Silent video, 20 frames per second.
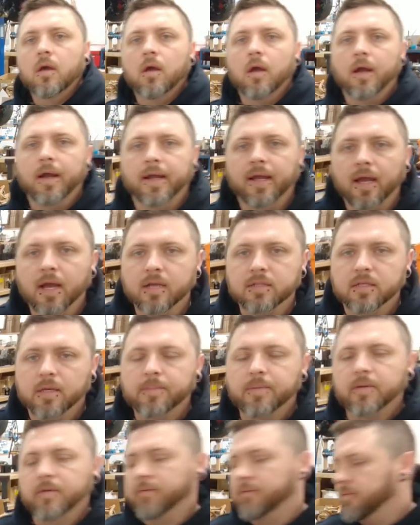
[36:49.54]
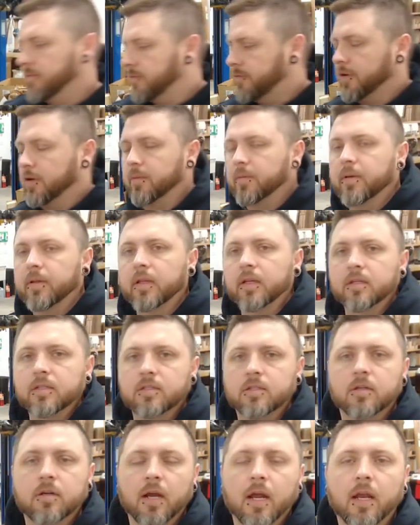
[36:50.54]
Alright guys, I've been filming
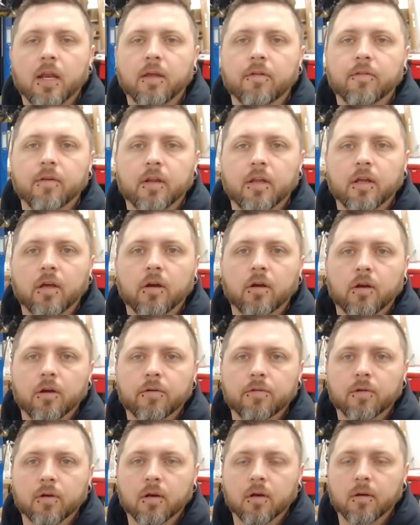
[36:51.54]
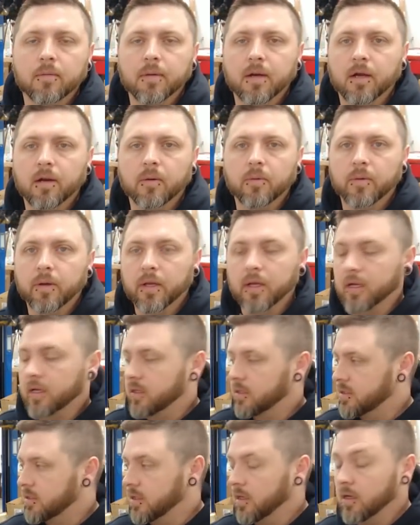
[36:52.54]
this tranny video over about a week,
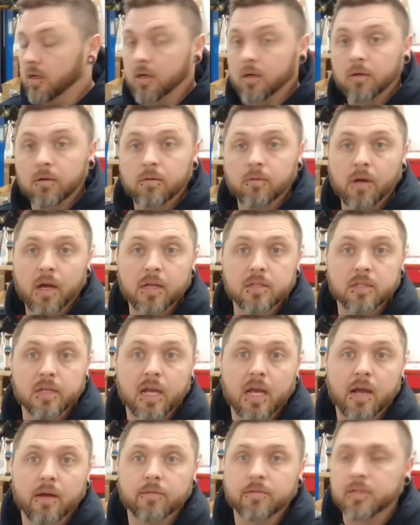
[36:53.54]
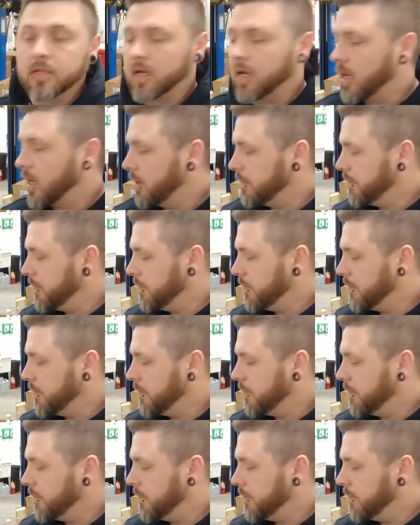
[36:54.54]
so as I have time.